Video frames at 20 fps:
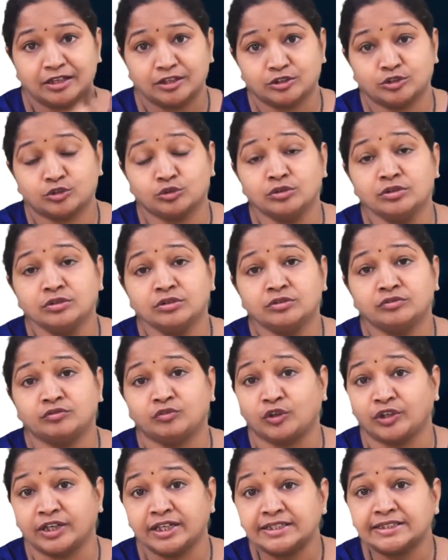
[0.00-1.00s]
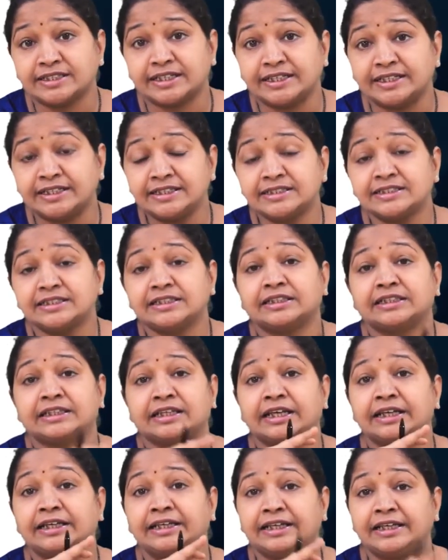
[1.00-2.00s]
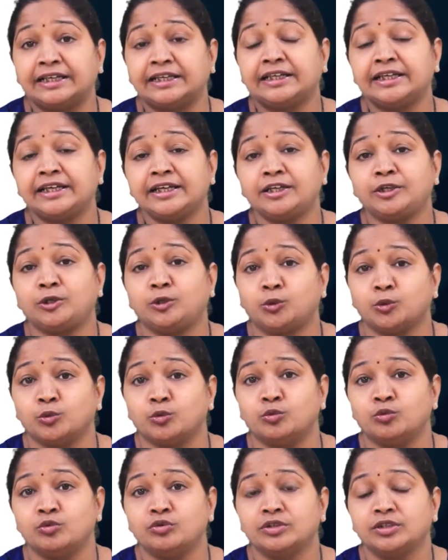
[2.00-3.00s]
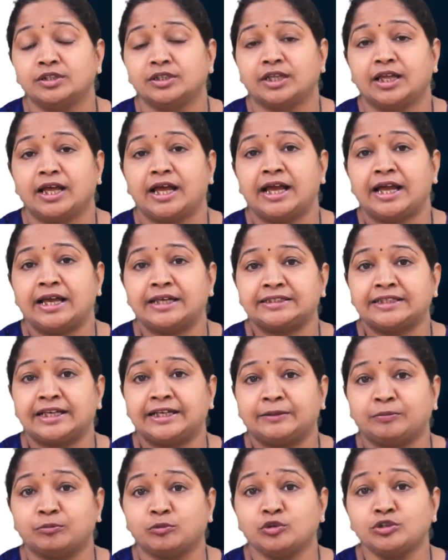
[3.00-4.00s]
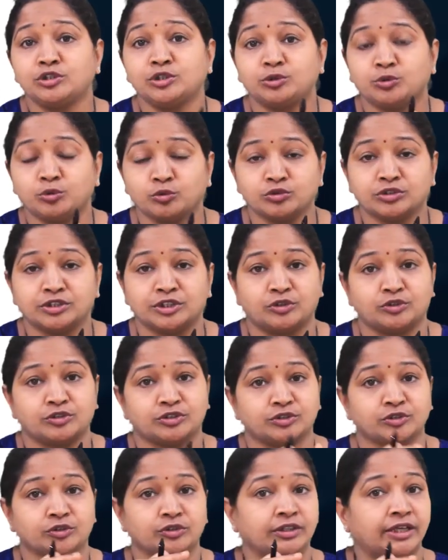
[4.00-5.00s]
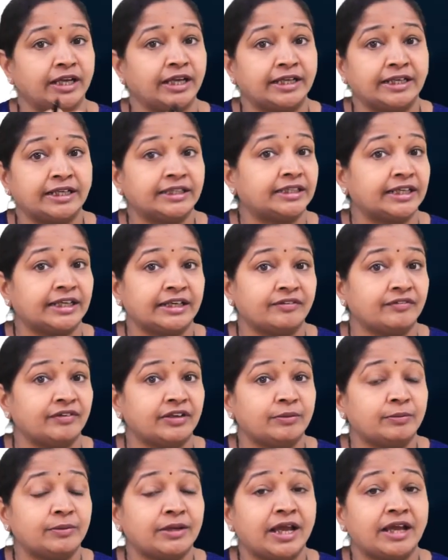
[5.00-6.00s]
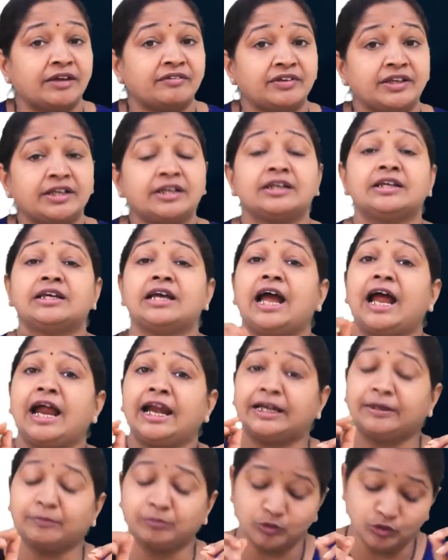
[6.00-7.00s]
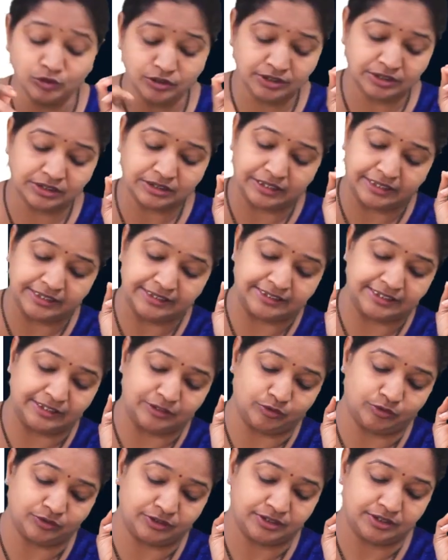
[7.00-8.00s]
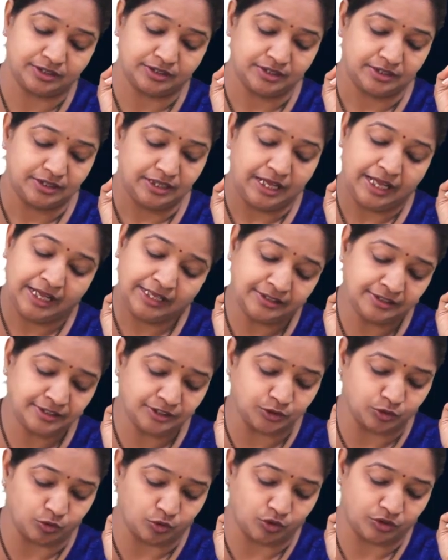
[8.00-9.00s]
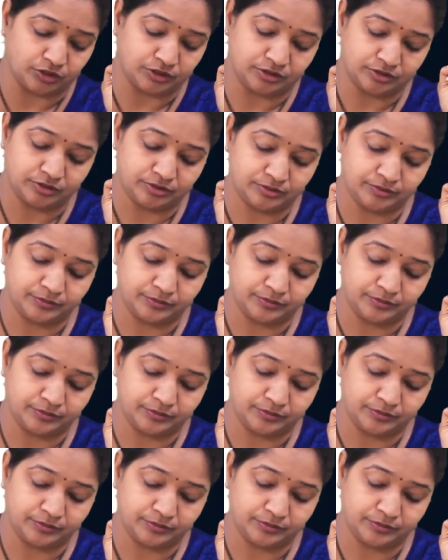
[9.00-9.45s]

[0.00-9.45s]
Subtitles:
So what I said is degree 2 has at most 2 zeros. So degree 3 will be having at most 3 zeros. And so on.